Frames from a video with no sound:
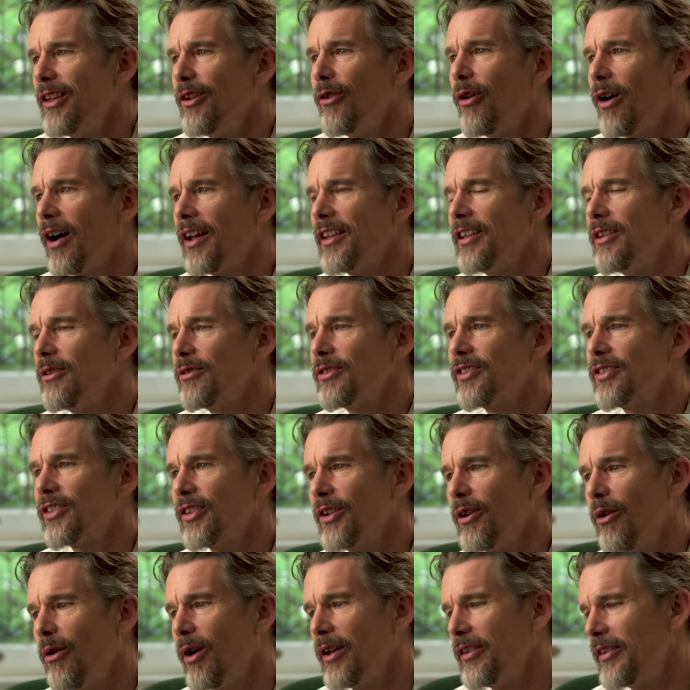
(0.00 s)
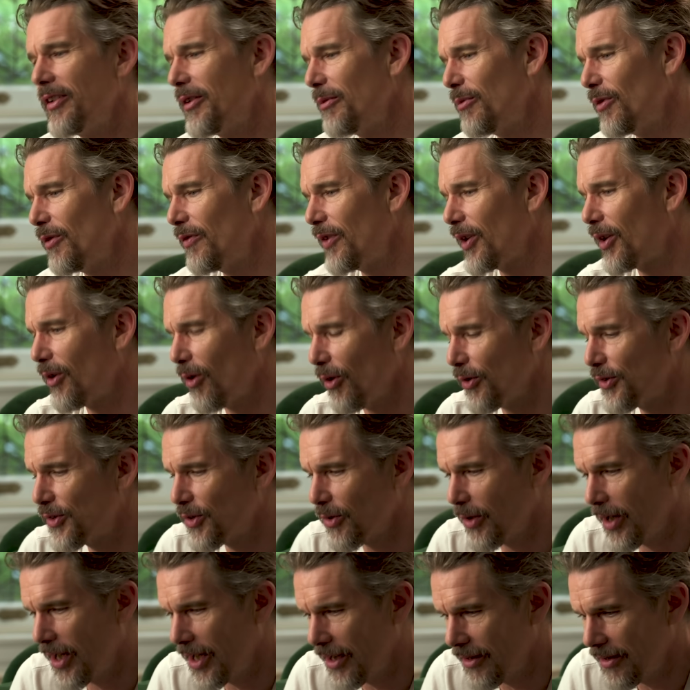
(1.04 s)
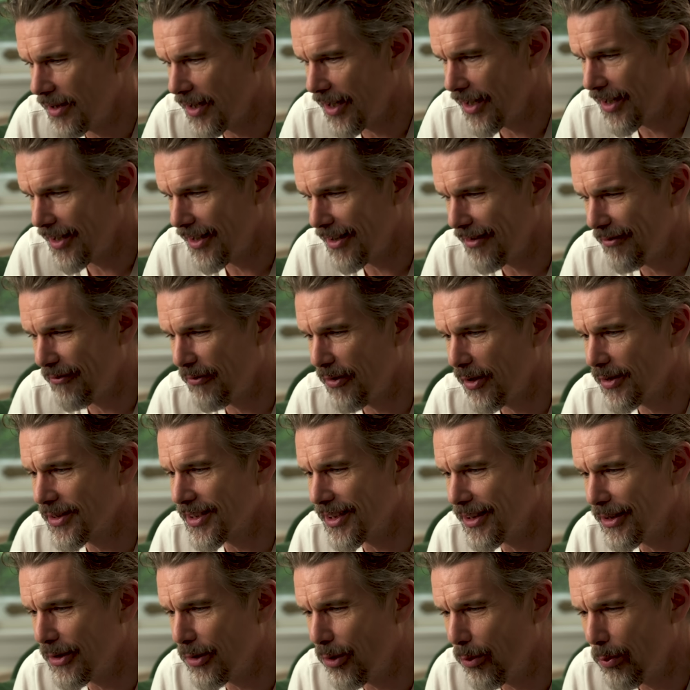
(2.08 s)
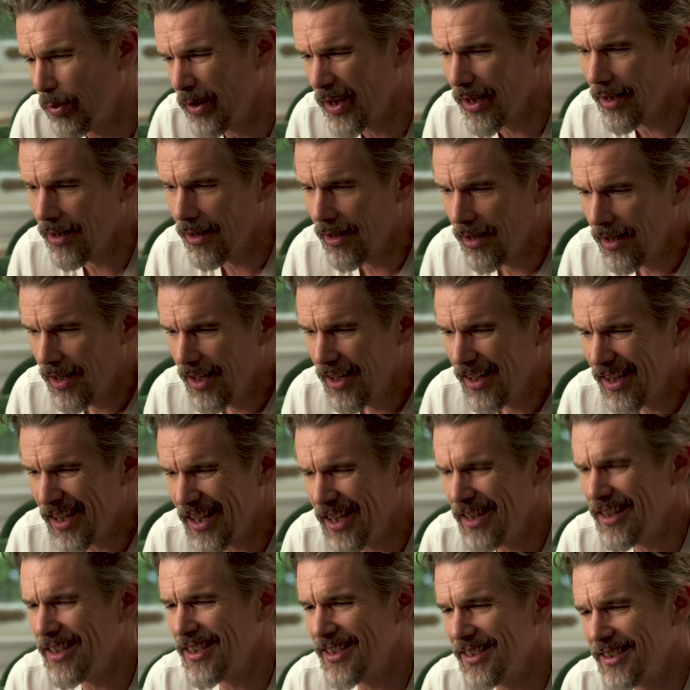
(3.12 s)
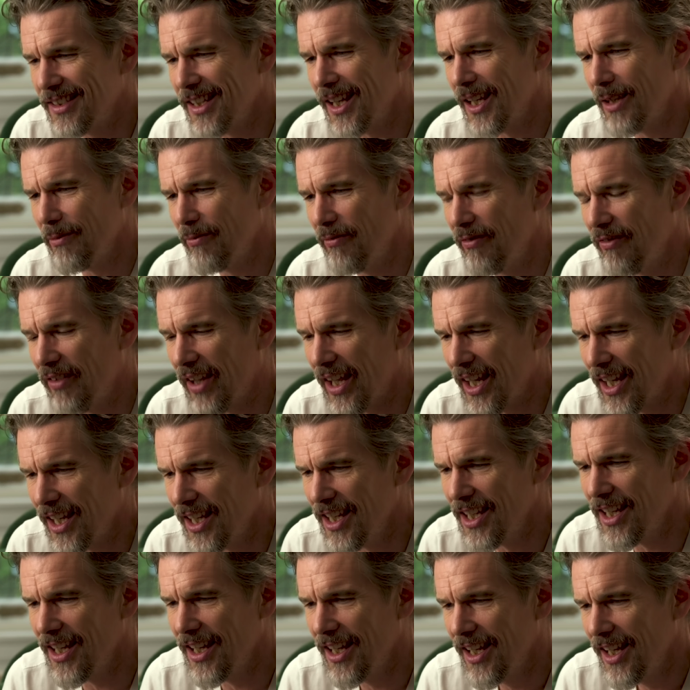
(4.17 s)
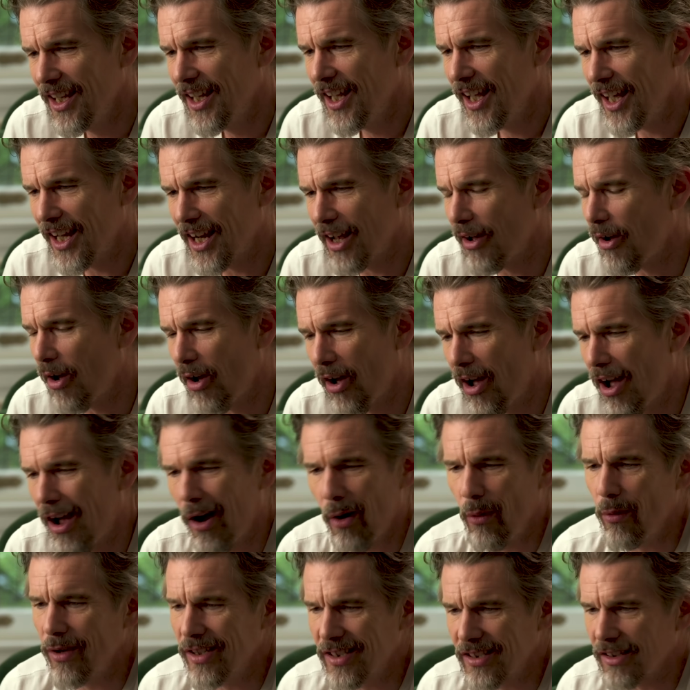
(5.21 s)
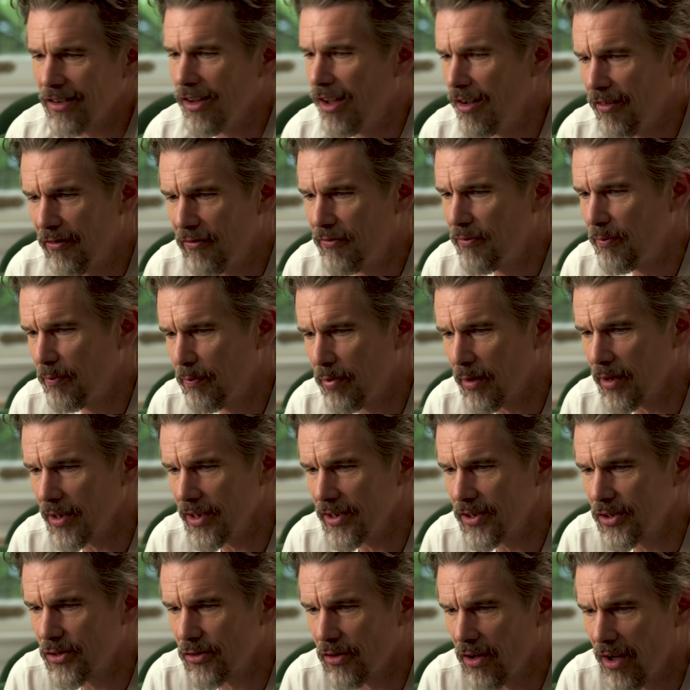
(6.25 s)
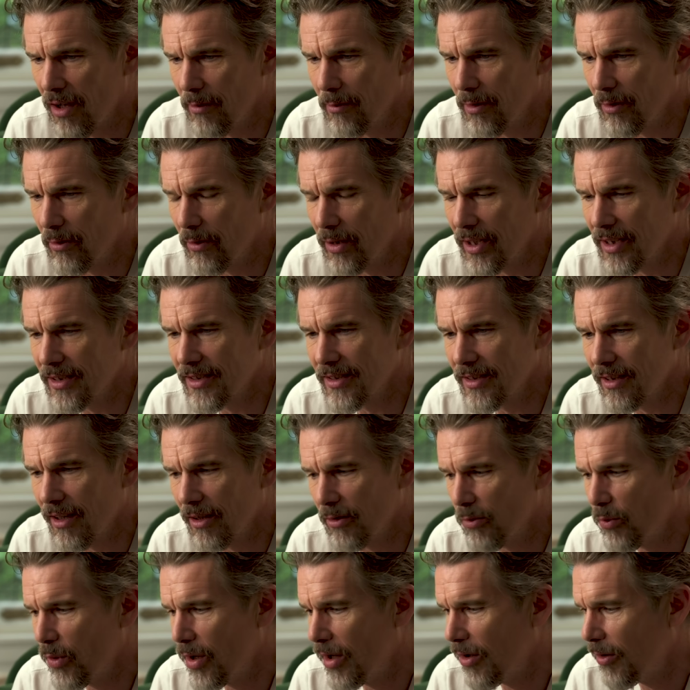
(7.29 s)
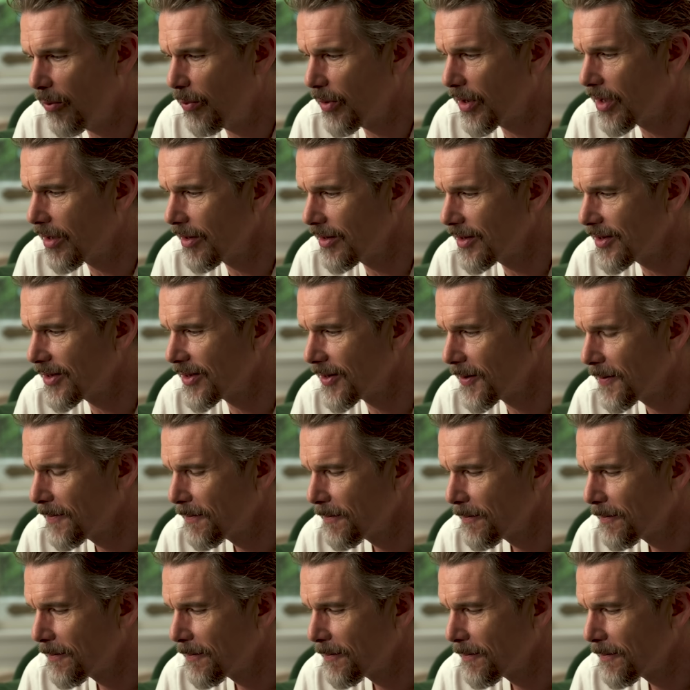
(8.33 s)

you know, years ago I did a movie called Training Day, and it felt a little bit in the same vein. And I, I always love police drama when it's done well because